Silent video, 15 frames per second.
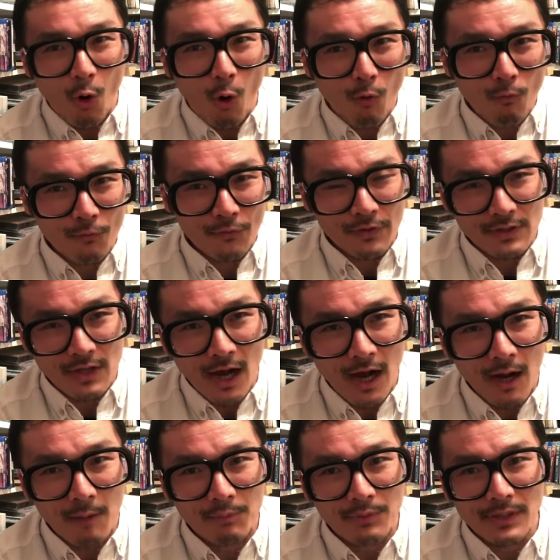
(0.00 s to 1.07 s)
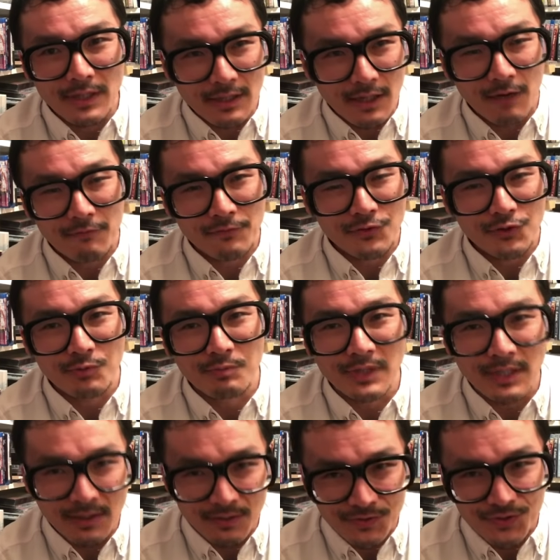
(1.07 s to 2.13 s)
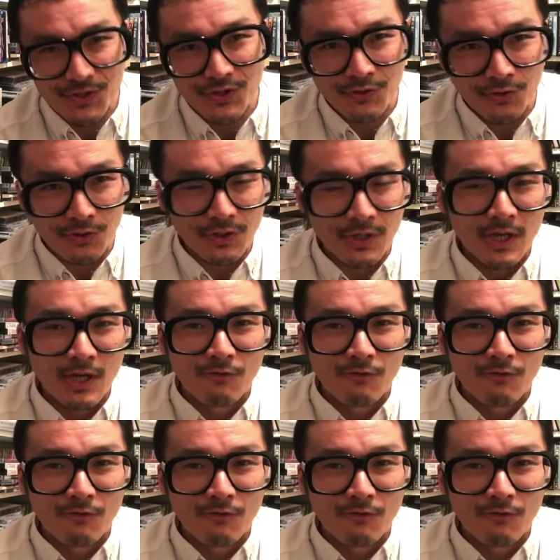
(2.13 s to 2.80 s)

over the top enough to be considered